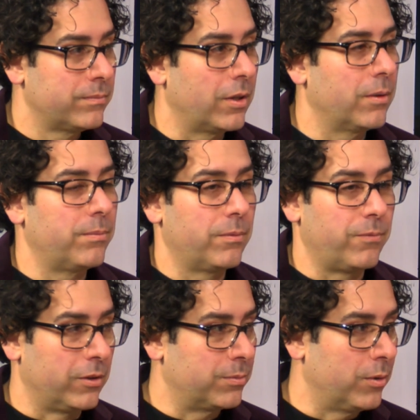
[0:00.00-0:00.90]
Yep.
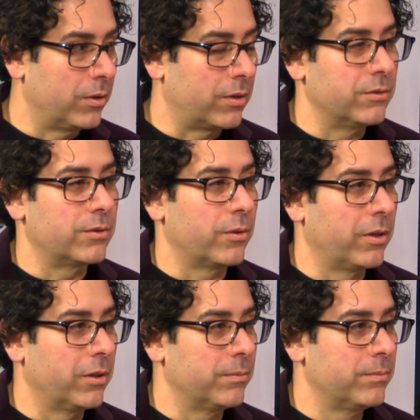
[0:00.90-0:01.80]
Facebook,
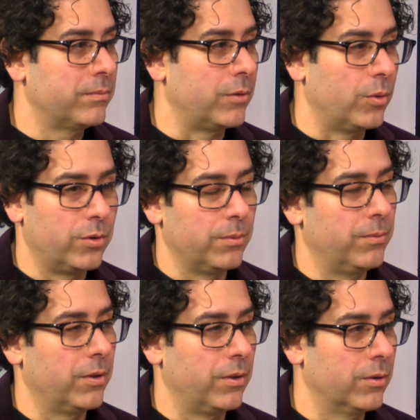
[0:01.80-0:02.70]
Instagram, YouTube
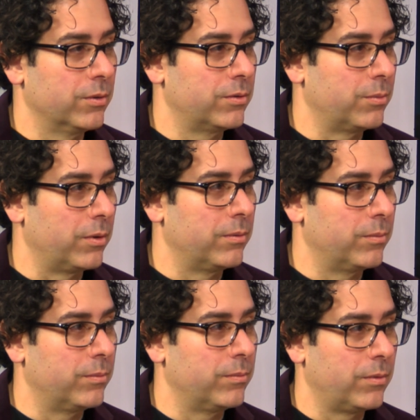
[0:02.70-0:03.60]
videos. We
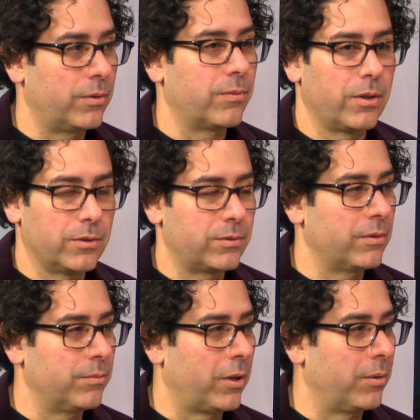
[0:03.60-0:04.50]
find us
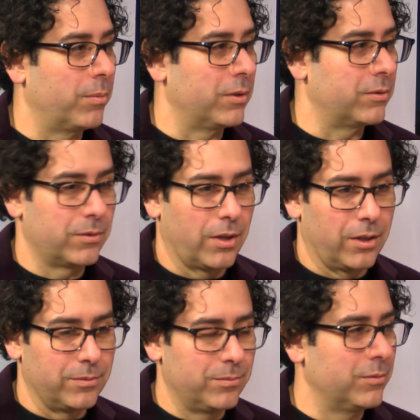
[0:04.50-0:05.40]
in many places
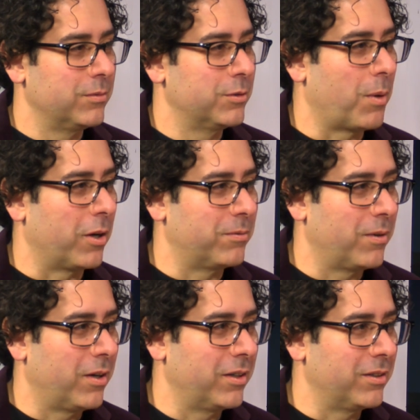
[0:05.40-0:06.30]
on
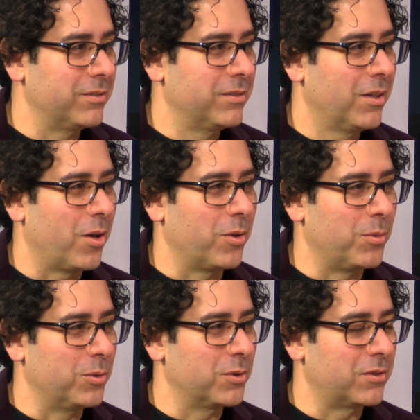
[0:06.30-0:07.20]
Spotify and other
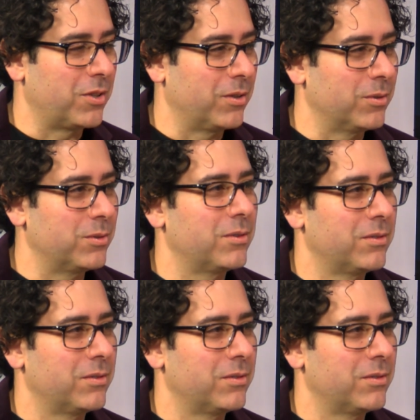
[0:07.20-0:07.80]
music channels.